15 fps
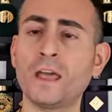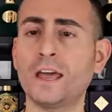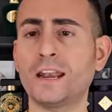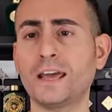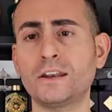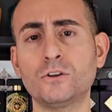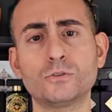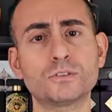And
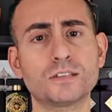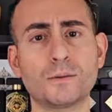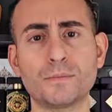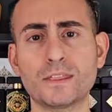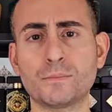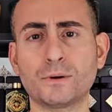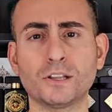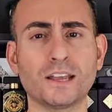I know some of
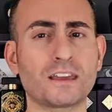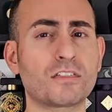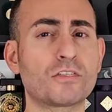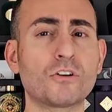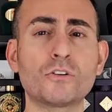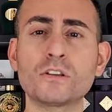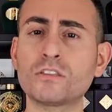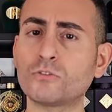them are like
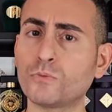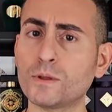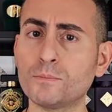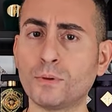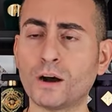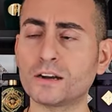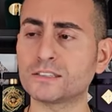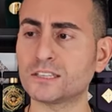thirty-three
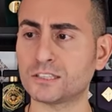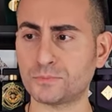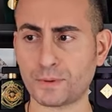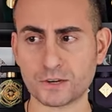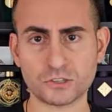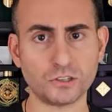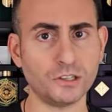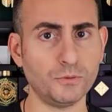bucks,
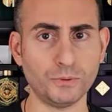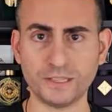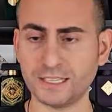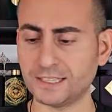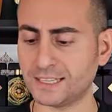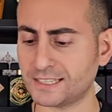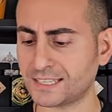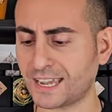especially with the
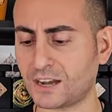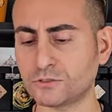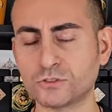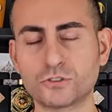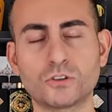discount.